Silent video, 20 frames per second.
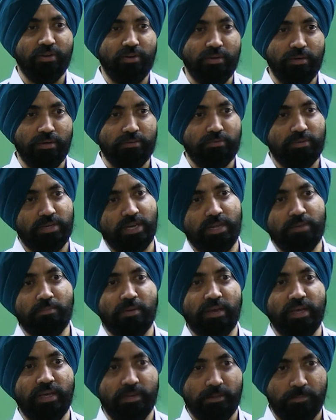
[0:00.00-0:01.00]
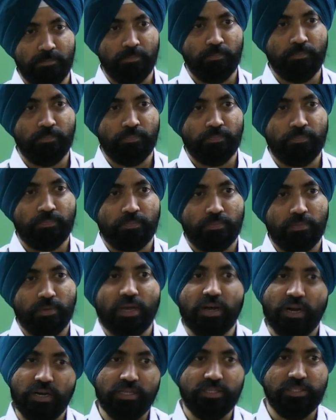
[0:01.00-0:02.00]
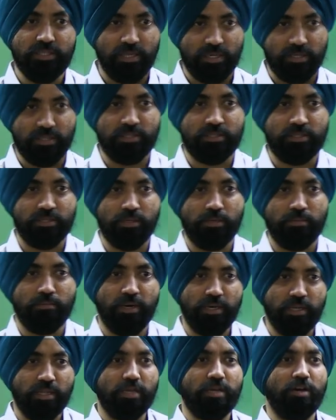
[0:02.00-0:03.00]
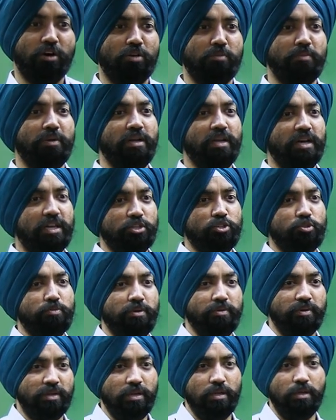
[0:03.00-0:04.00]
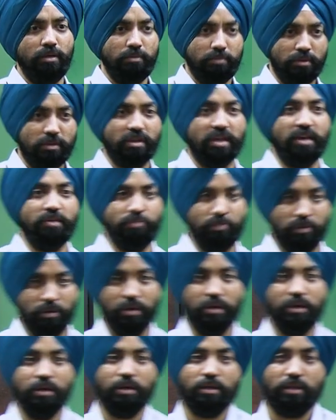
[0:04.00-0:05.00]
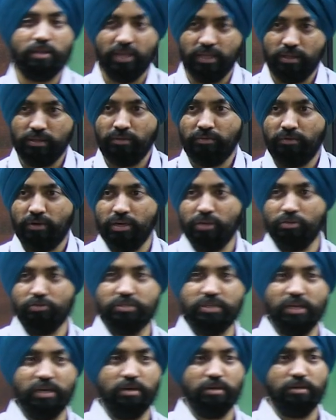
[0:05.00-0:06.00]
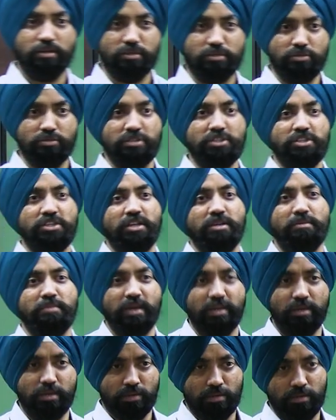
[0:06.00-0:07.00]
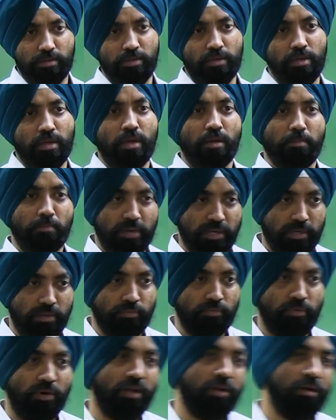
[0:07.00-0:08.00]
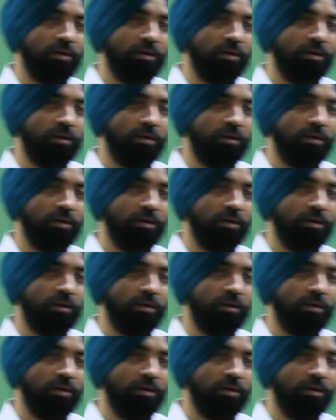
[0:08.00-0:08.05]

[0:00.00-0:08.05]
no, we can play. Understand this. But the government has to be very careful. The what you said, the judiciary might, but for